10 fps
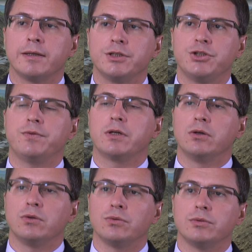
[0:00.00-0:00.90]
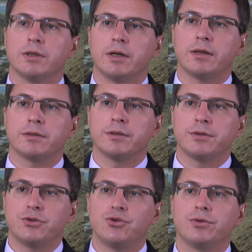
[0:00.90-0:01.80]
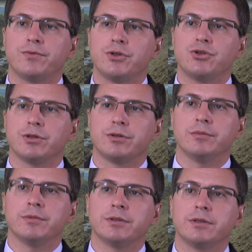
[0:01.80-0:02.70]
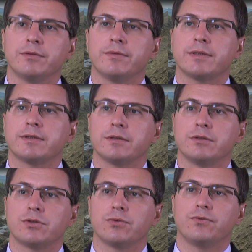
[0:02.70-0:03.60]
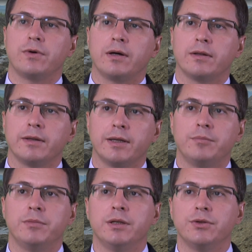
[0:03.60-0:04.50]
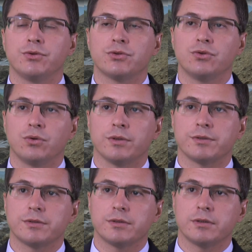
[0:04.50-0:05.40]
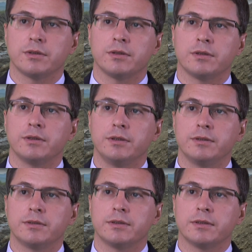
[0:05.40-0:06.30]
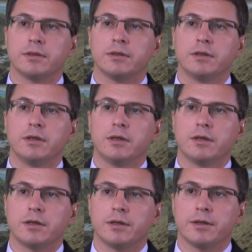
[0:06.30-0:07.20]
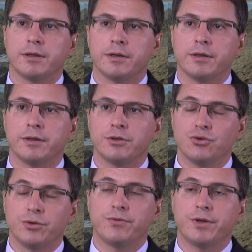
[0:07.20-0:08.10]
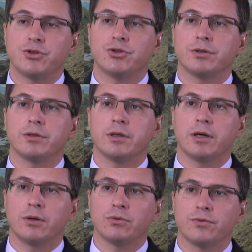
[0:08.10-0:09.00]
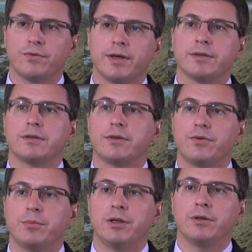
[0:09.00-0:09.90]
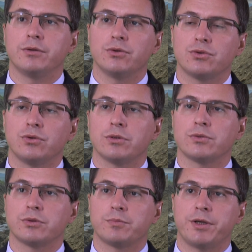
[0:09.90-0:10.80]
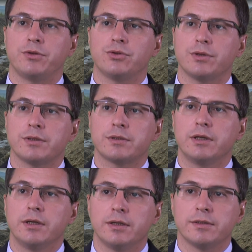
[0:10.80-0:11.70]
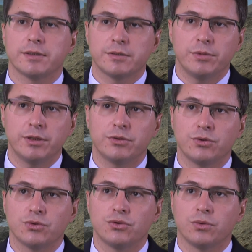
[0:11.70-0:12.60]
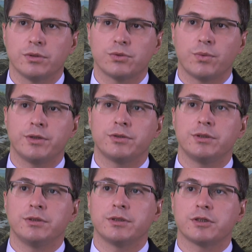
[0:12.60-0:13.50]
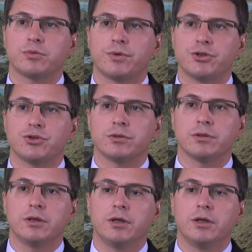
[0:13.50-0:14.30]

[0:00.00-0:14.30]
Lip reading: GV Gold under the joint venture agreement invested so far $9 million into joint venture. Out of that, $3 million was paid to us and $6 million went into exploration.